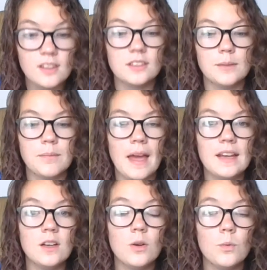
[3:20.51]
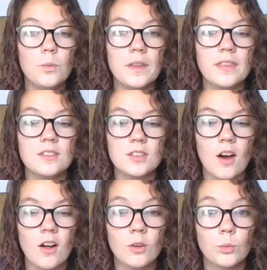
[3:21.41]
The men with
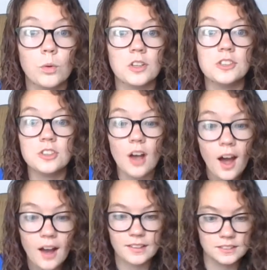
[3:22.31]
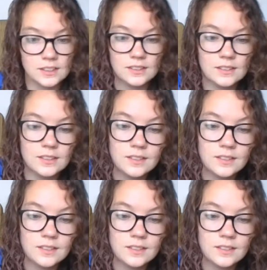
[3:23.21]
Saul were shocked.